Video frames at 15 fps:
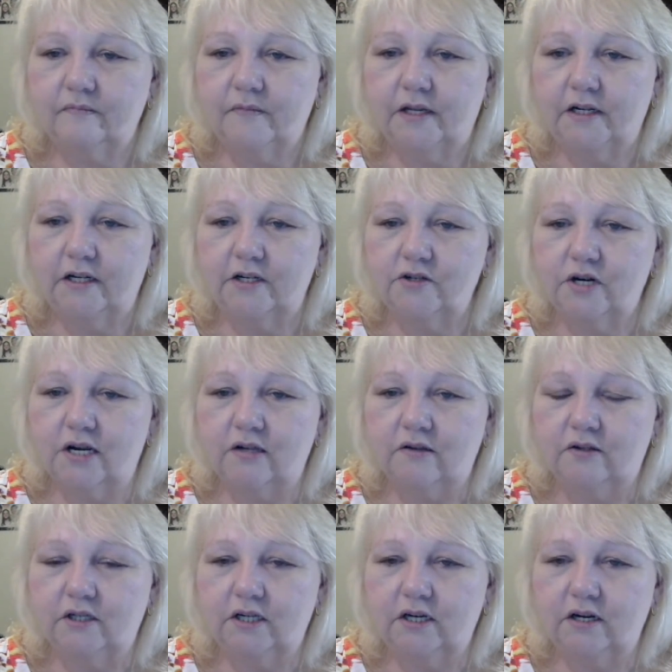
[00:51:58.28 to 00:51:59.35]
They can
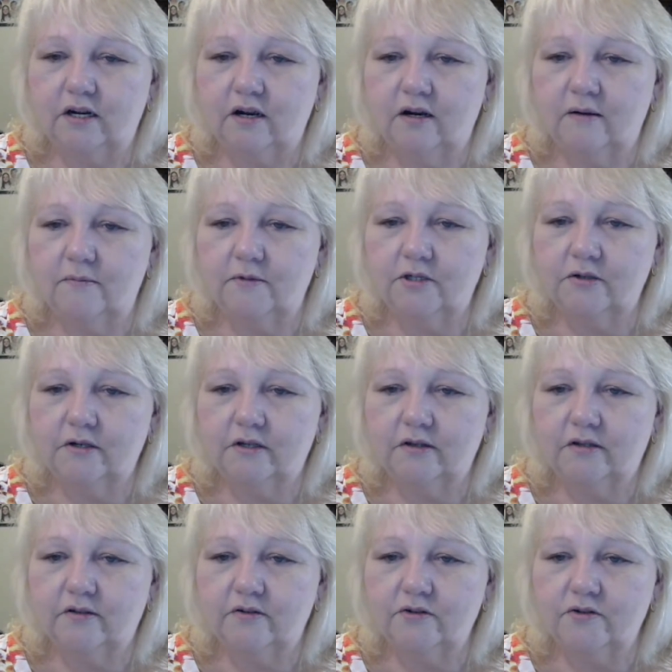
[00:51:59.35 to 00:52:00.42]
drown looking up during a
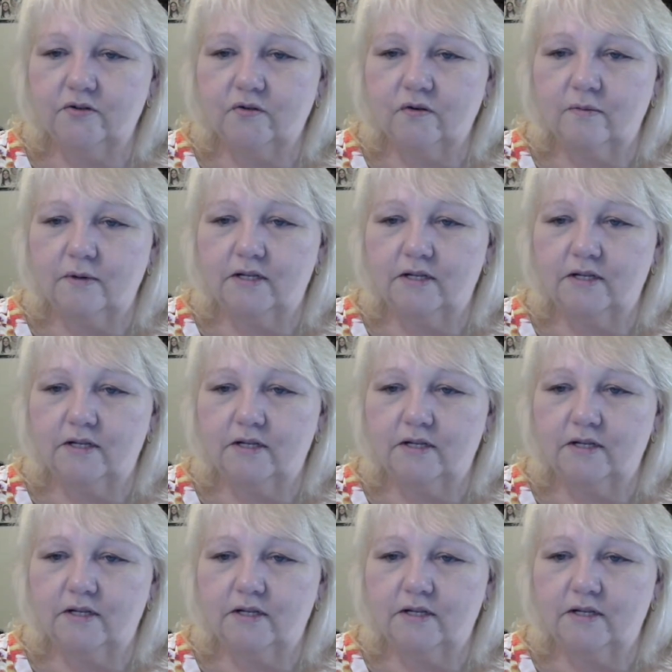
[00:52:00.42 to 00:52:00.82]
thunderstorm.